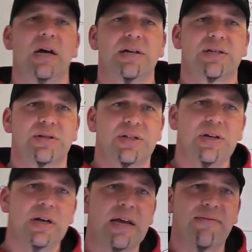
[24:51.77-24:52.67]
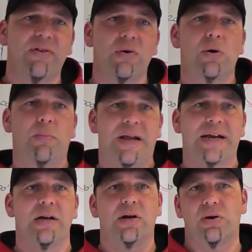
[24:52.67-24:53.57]
So certainly if you're
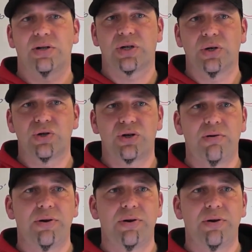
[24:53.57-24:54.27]
planning a cross-country